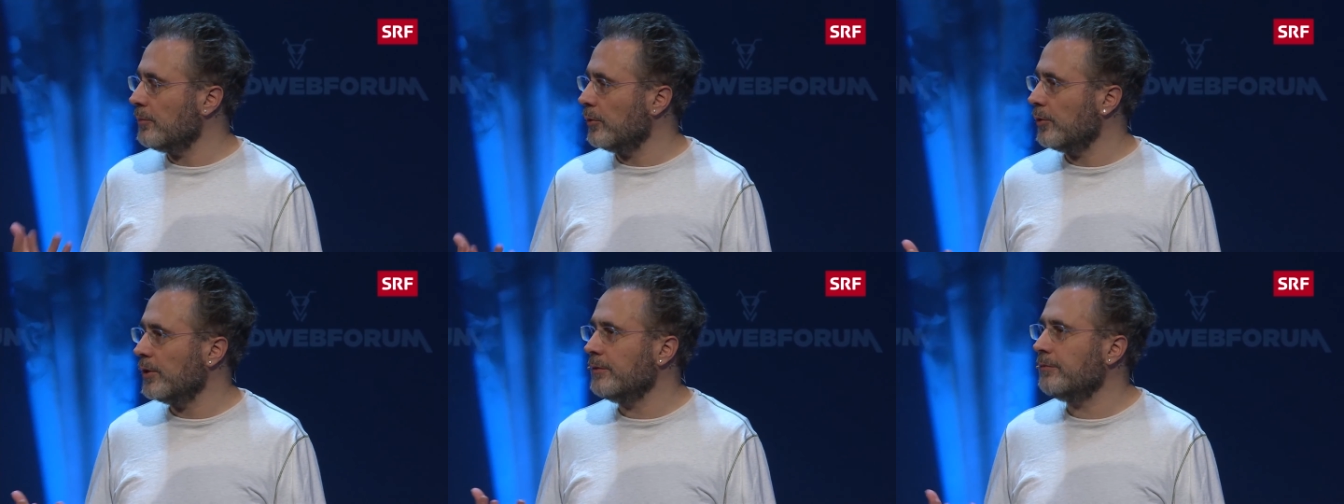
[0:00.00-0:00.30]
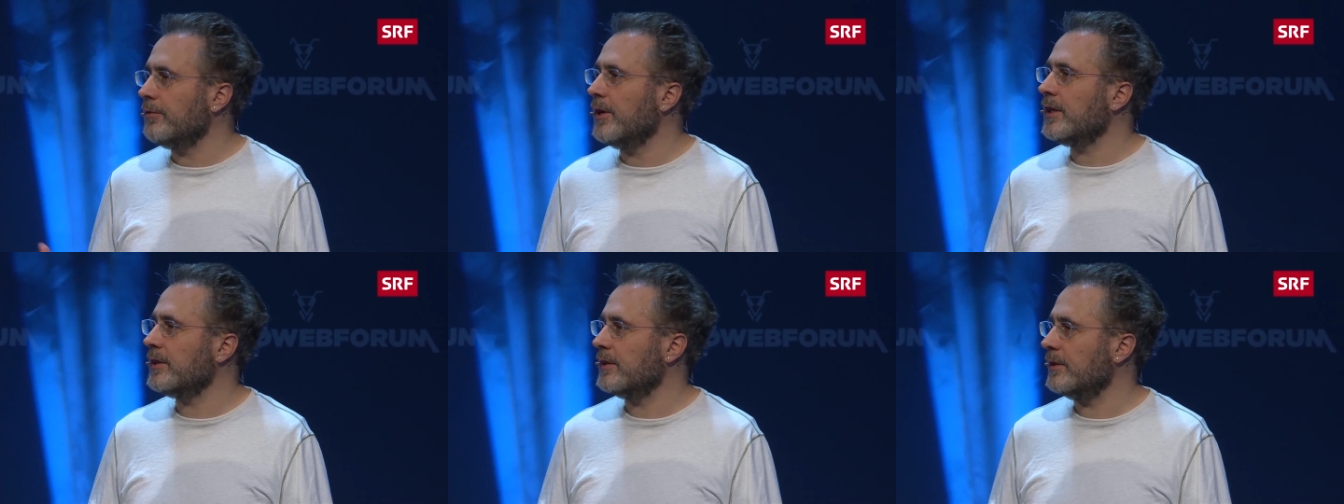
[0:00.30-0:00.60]
more
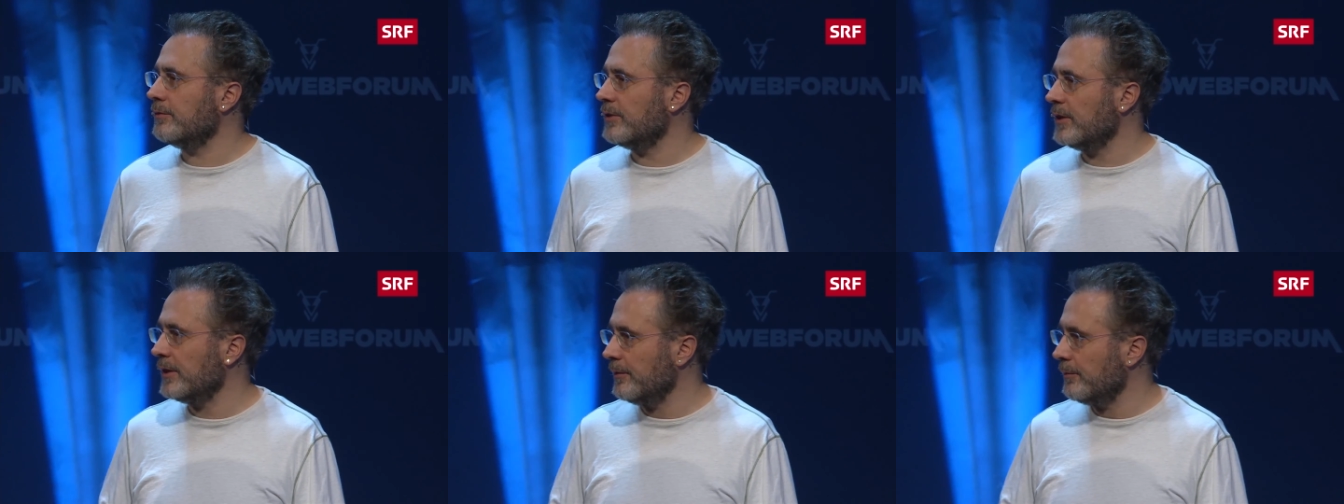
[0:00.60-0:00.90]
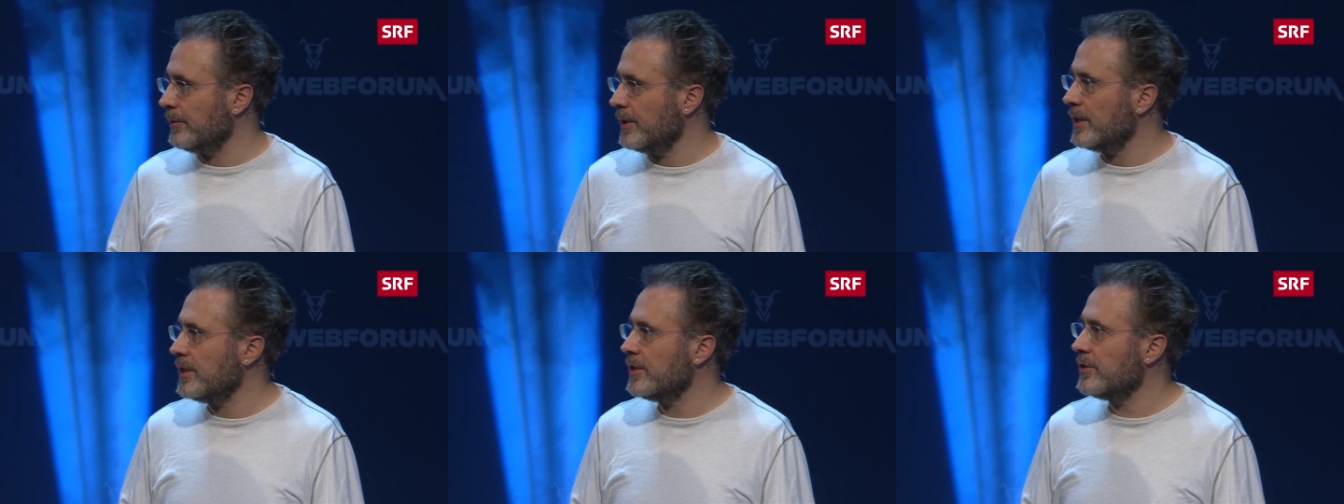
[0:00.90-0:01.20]
effectively
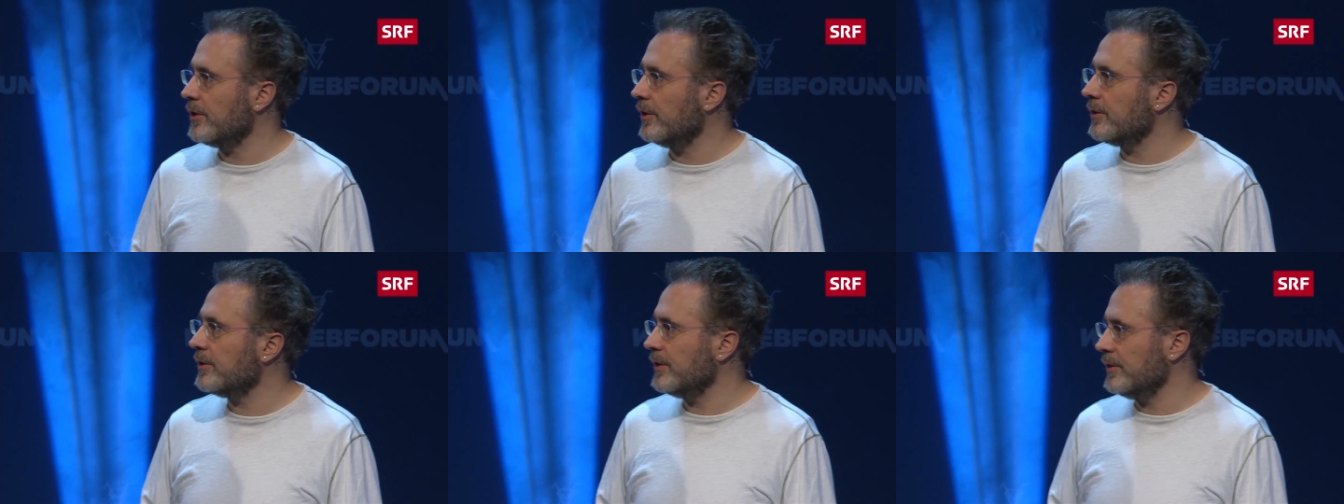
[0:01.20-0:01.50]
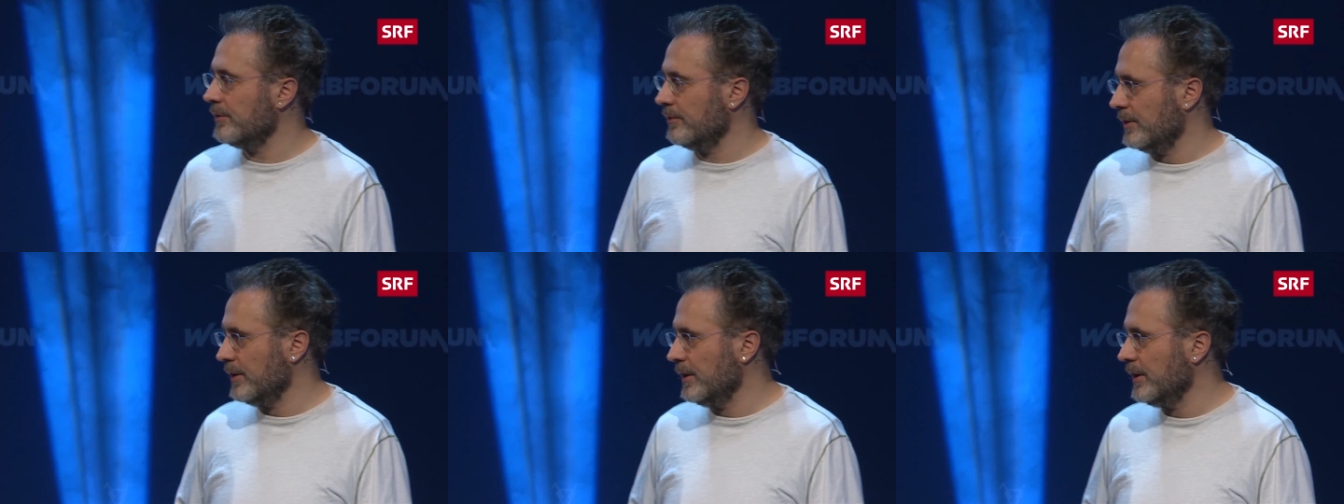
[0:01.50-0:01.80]
with each other.
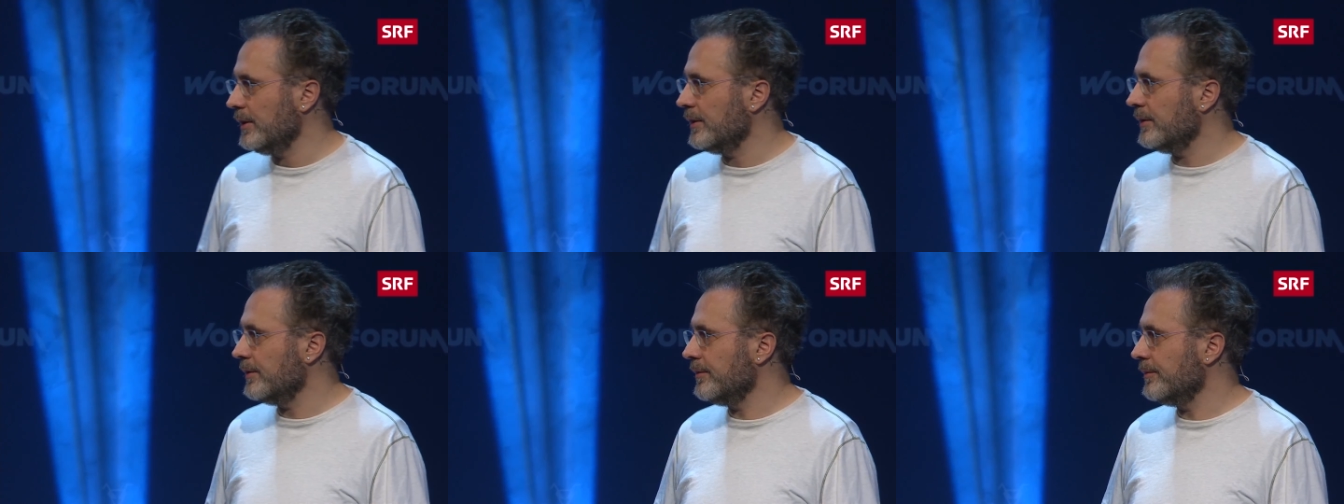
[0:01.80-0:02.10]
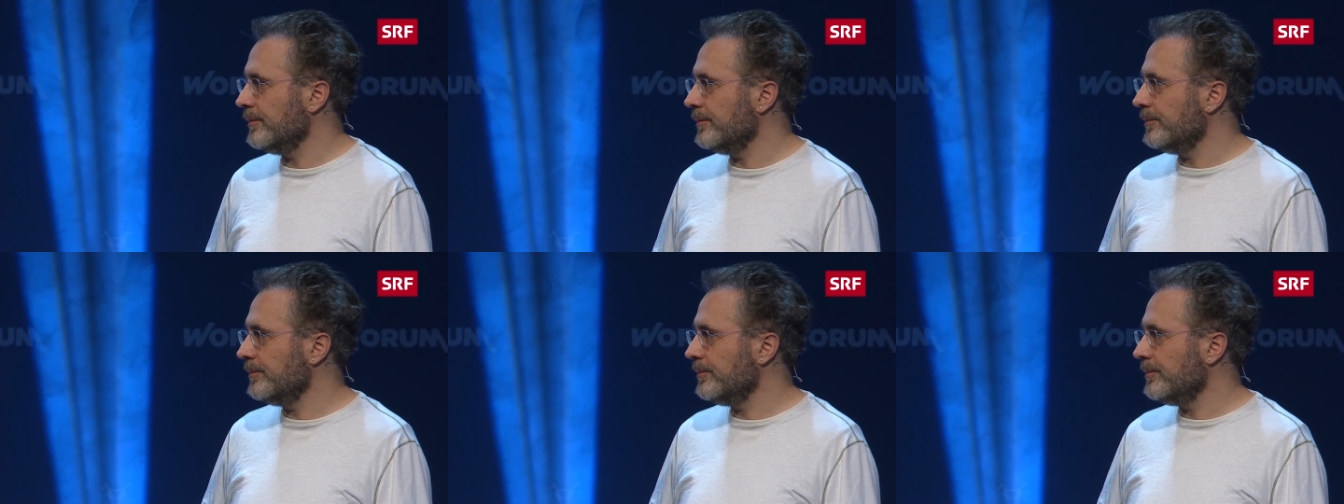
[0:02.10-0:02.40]

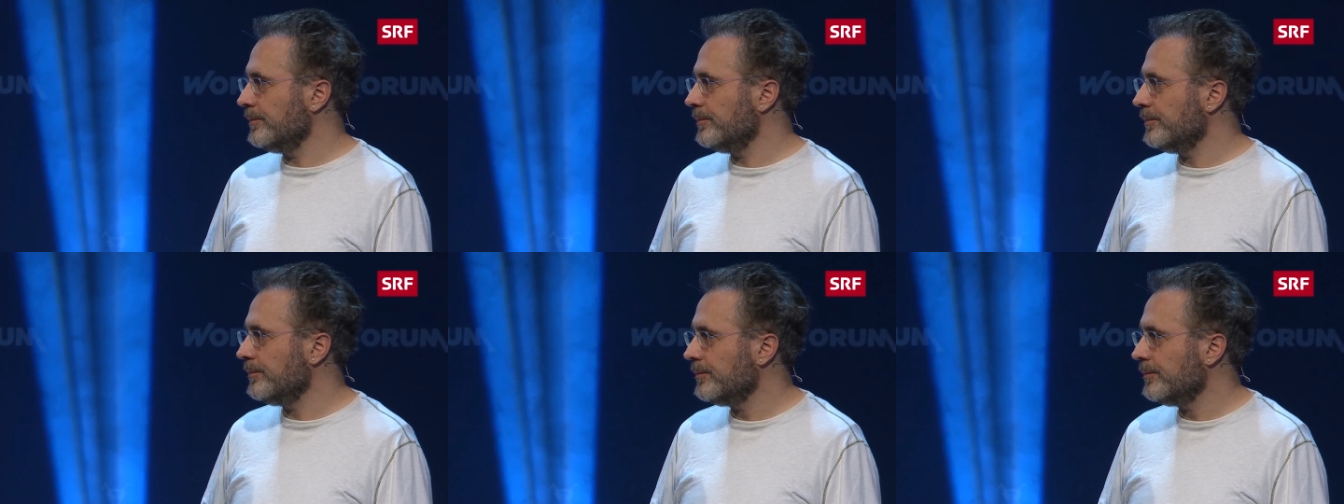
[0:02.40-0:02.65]
And